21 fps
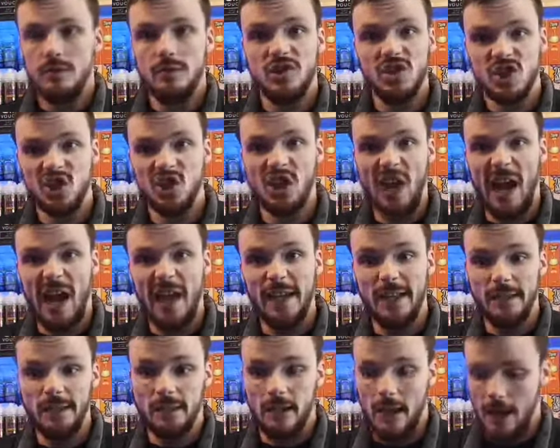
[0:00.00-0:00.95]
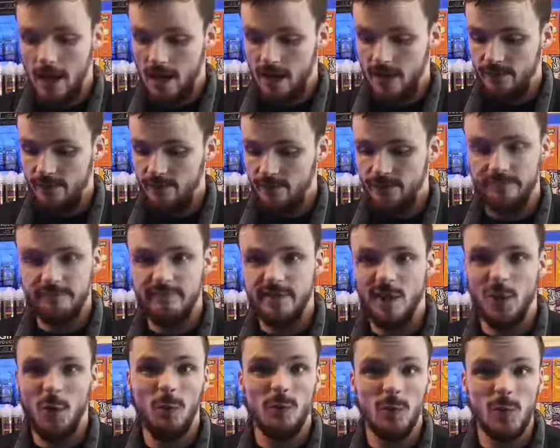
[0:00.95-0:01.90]
style, and
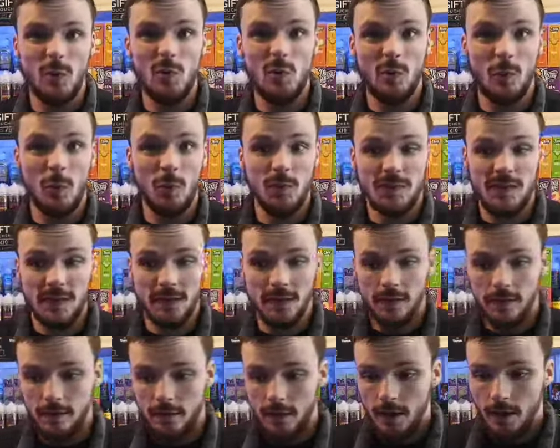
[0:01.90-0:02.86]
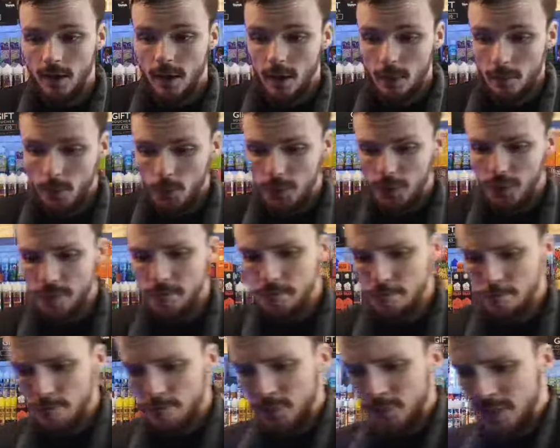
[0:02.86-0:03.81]
it comes with a sub-ohm tank. But
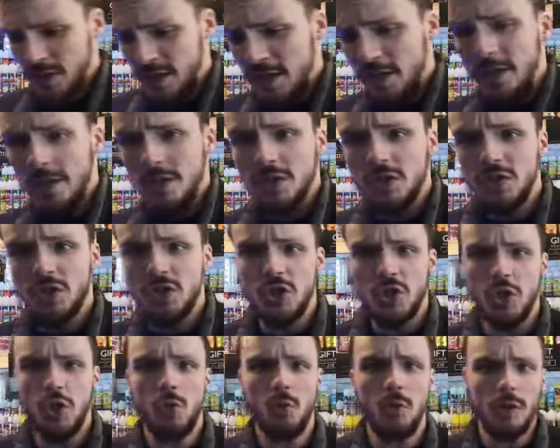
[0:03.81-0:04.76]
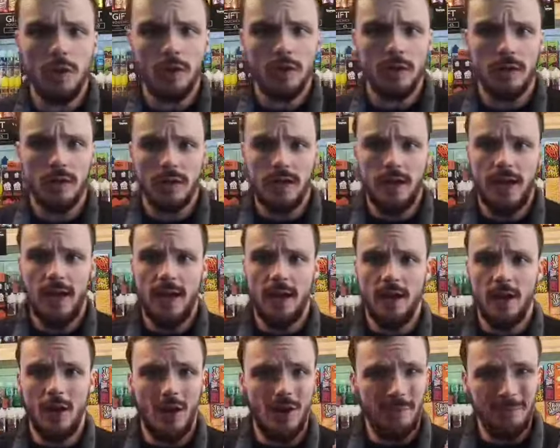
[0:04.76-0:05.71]
the two
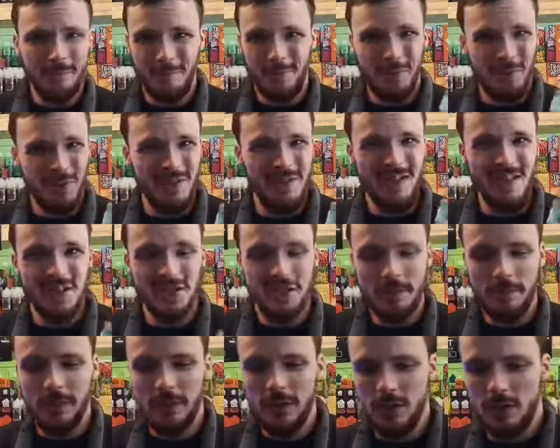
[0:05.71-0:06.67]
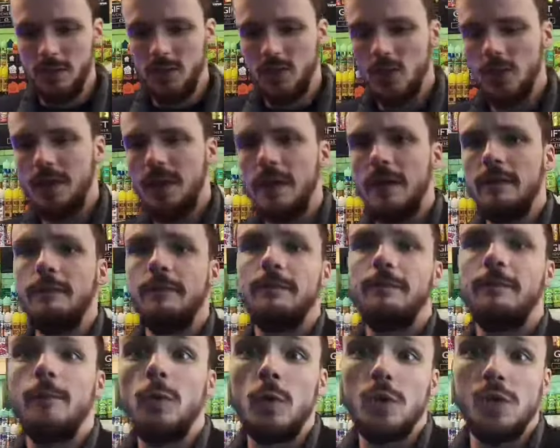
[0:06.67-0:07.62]
here are pretty similar to each other in
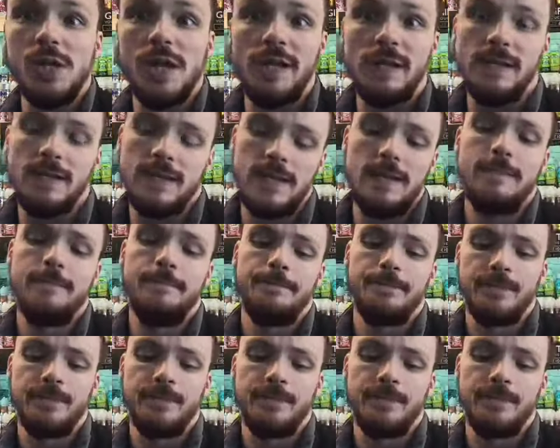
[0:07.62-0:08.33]
functionality.